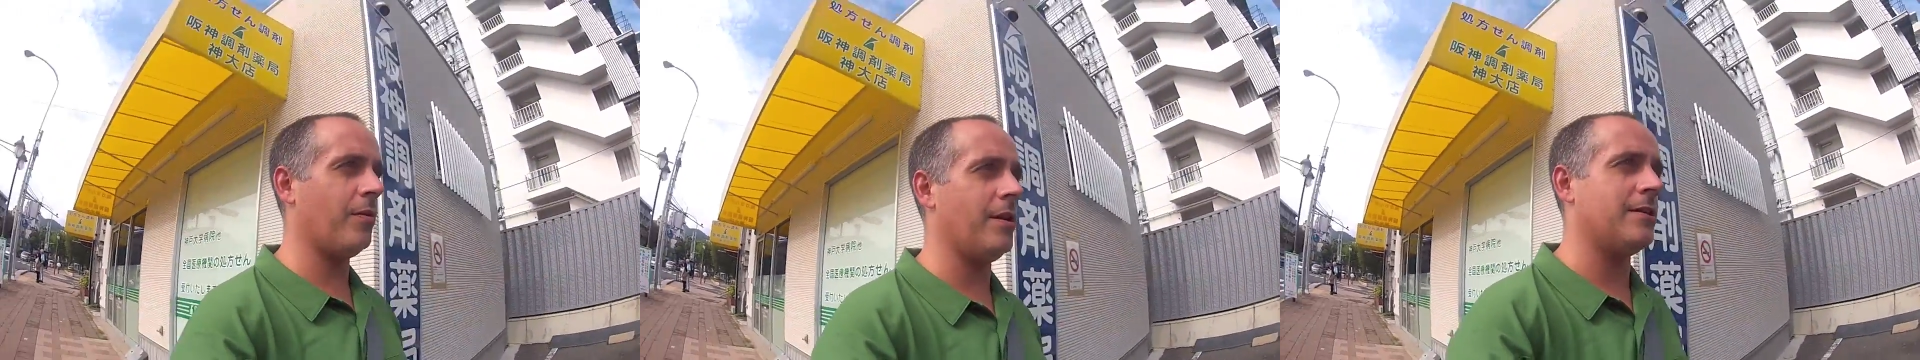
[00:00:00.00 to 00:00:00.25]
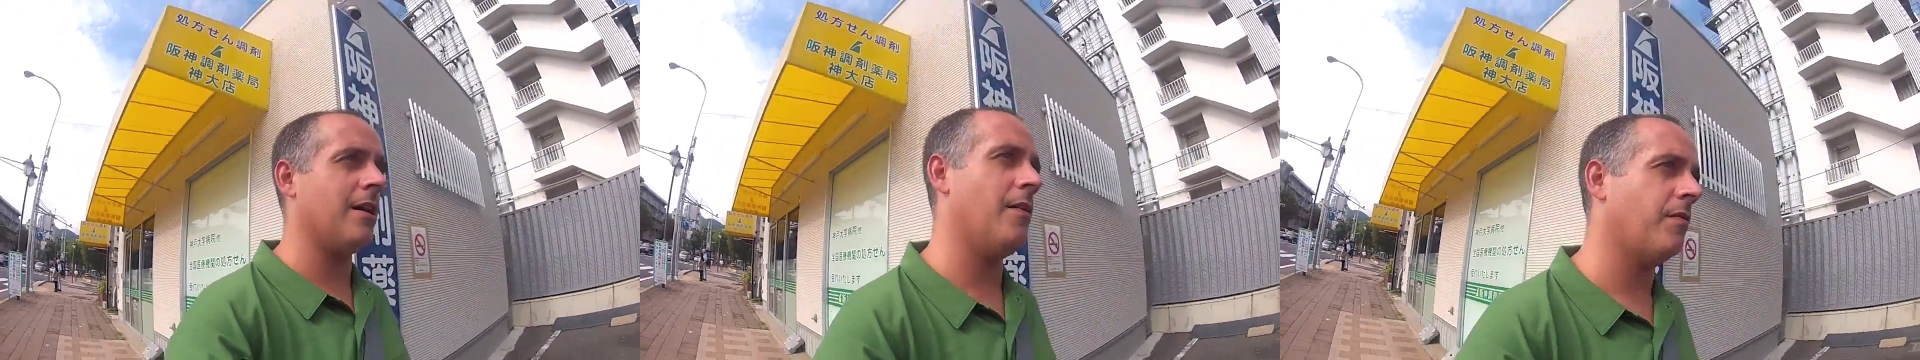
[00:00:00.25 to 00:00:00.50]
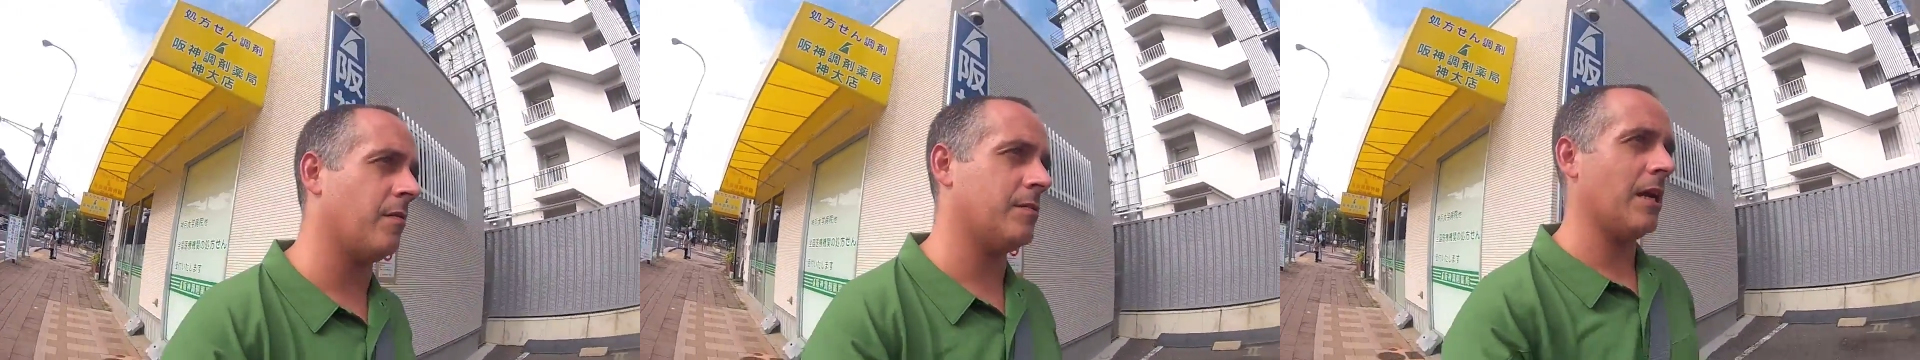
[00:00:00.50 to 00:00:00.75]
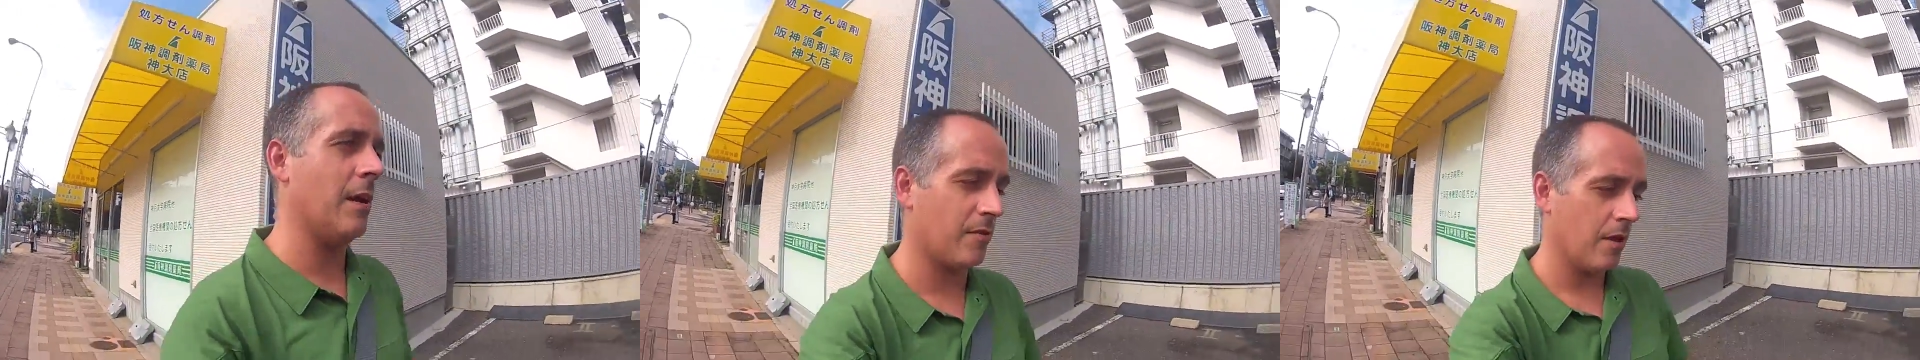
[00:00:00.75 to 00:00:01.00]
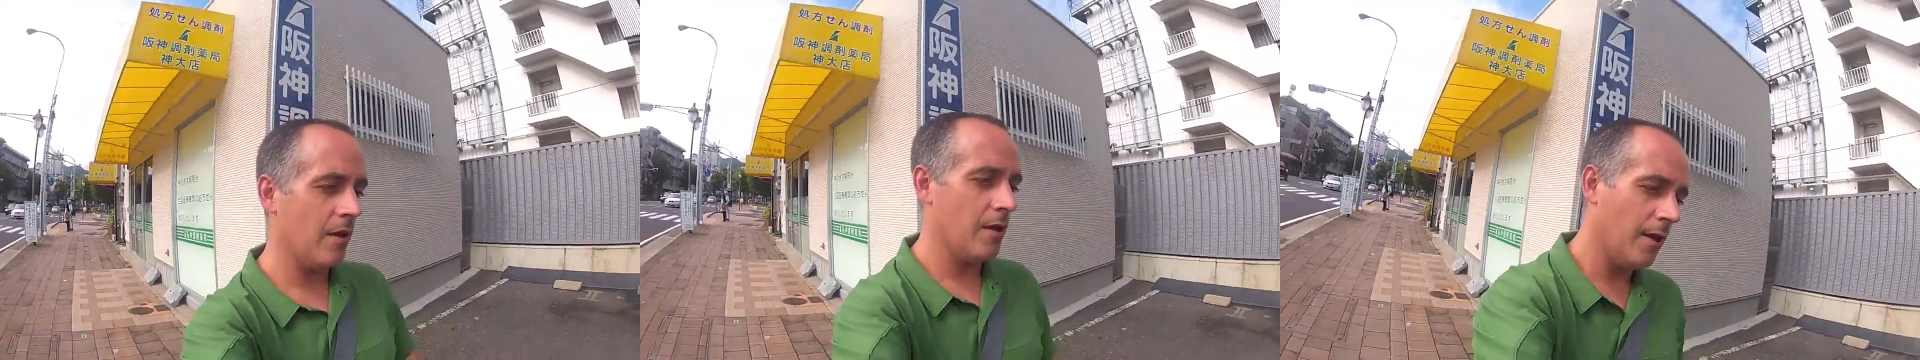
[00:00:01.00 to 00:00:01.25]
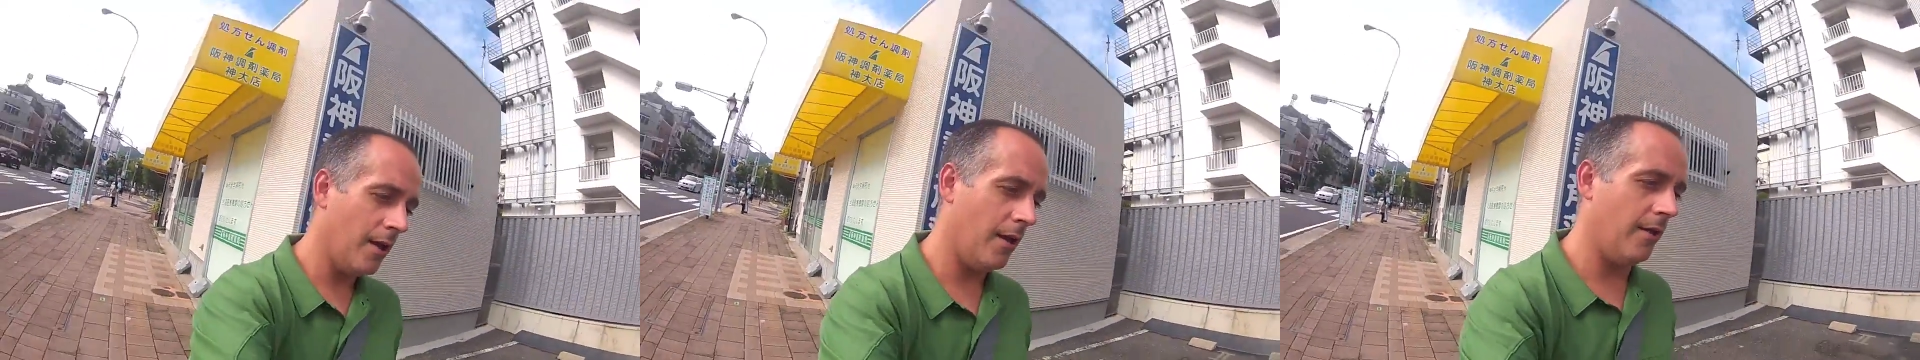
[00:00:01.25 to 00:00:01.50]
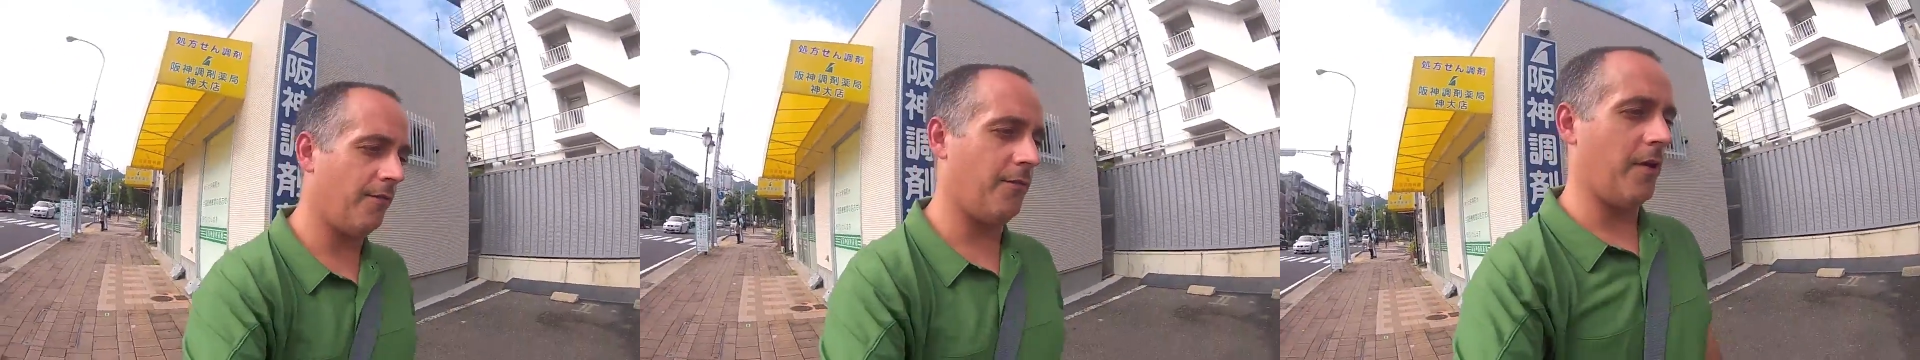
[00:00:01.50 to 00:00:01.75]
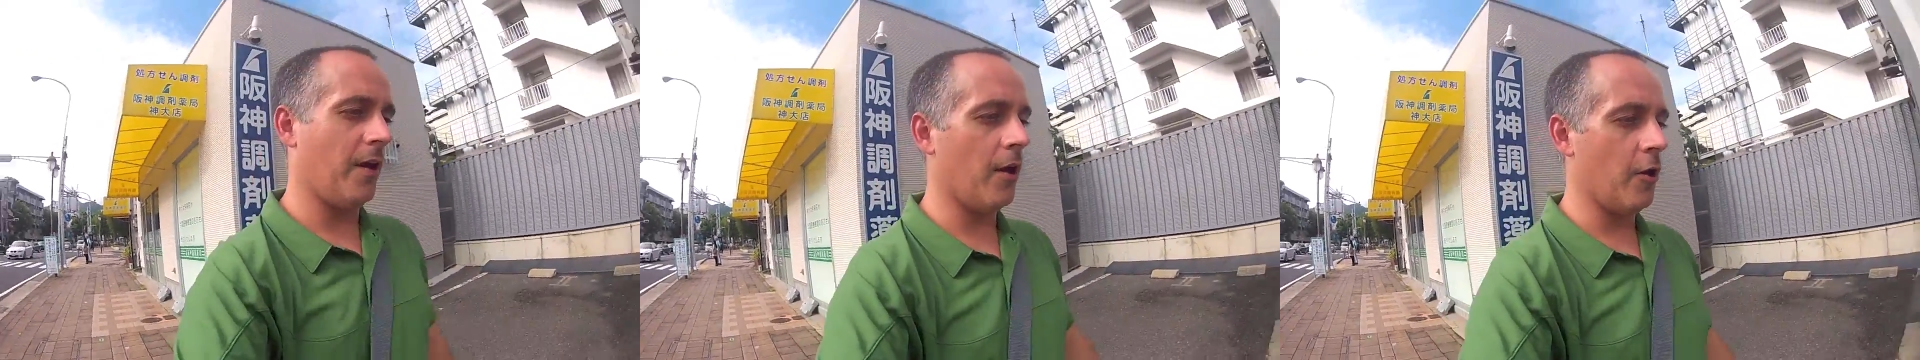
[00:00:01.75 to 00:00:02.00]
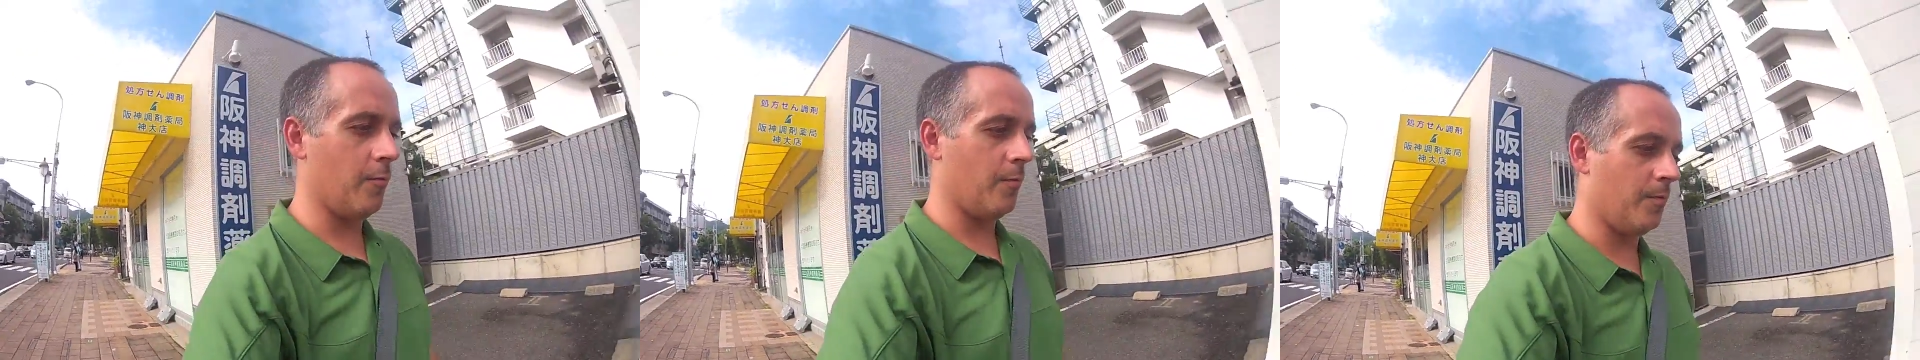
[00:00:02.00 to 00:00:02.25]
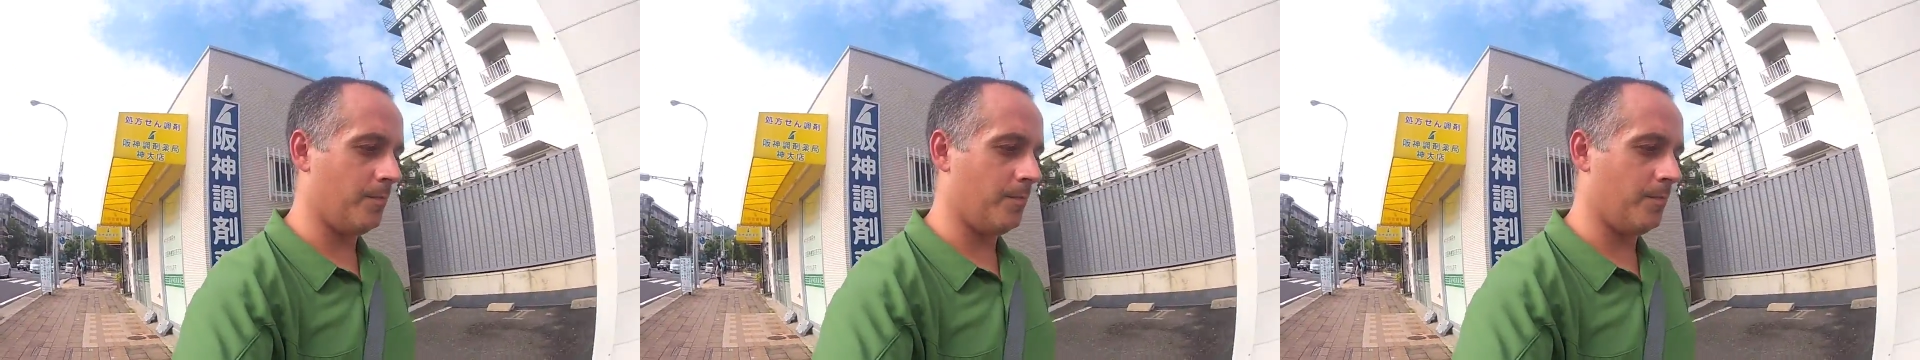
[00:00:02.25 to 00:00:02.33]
pretty tough sometimes if um,